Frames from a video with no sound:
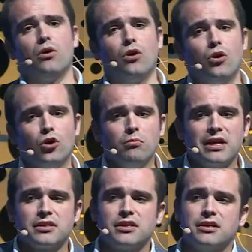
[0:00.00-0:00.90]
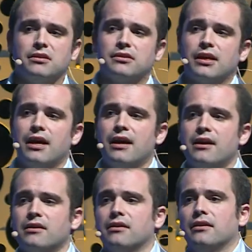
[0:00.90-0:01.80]
all machines
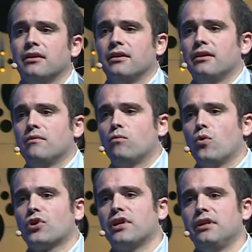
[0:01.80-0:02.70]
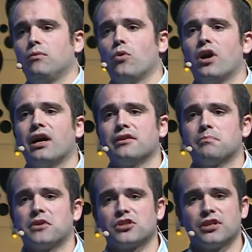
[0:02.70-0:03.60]
are working in one hundred
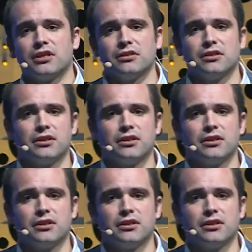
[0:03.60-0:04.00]
percent,